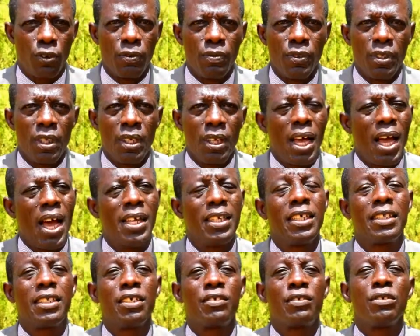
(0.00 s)
and
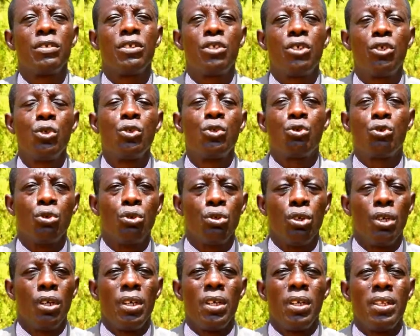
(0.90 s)
it is due to
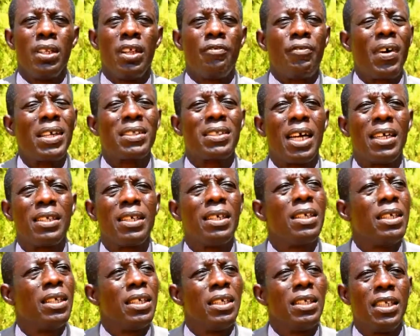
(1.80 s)
the fact that
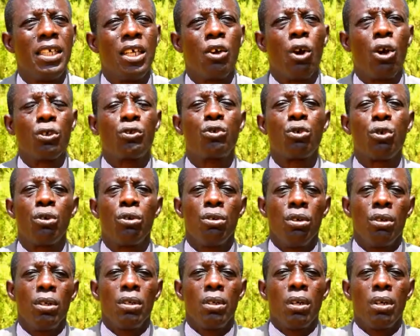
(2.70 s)
they also